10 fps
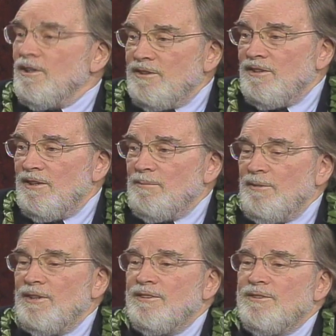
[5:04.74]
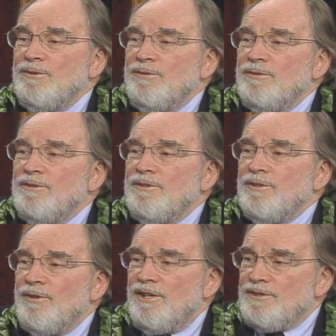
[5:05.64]
to them and to
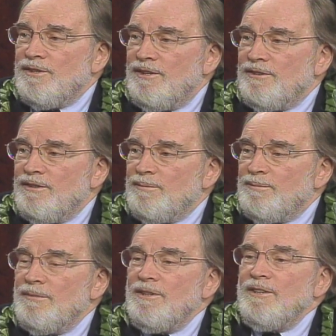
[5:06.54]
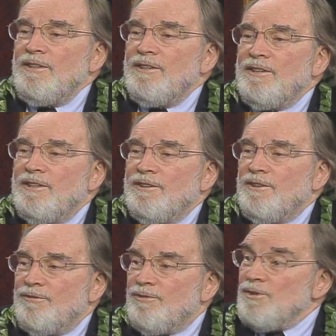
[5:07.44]
congratulate them on
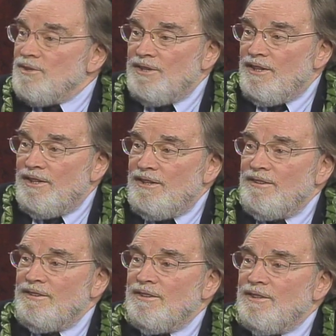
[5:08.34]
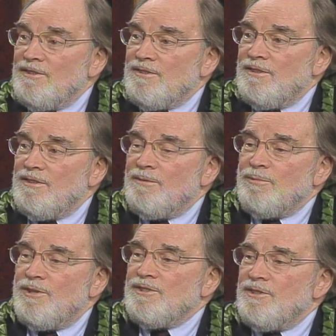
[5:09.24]
their first day as uh,
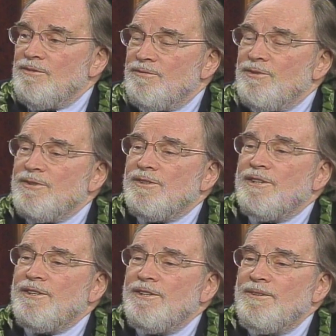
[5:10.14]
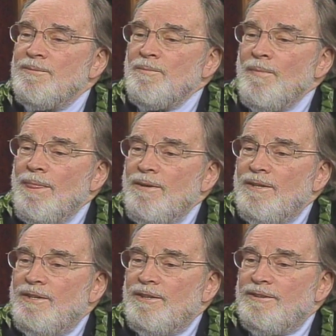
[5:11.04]
president and first lady.
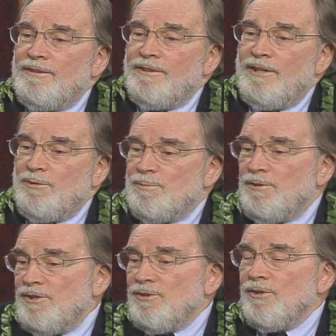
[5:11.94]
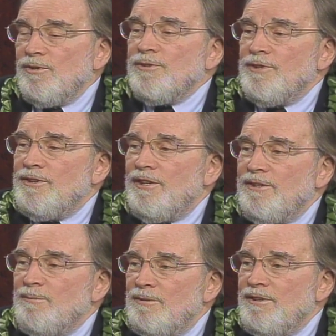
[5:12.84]
And uh, I was pleased earlier in the day
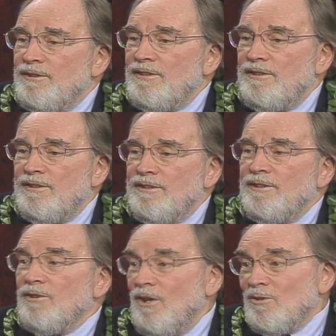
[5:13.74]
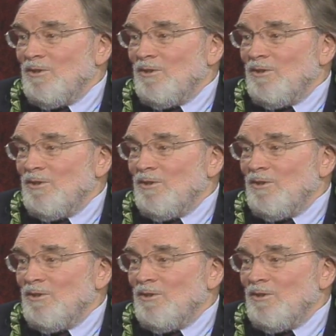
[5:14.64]
to be at the uh, inaugural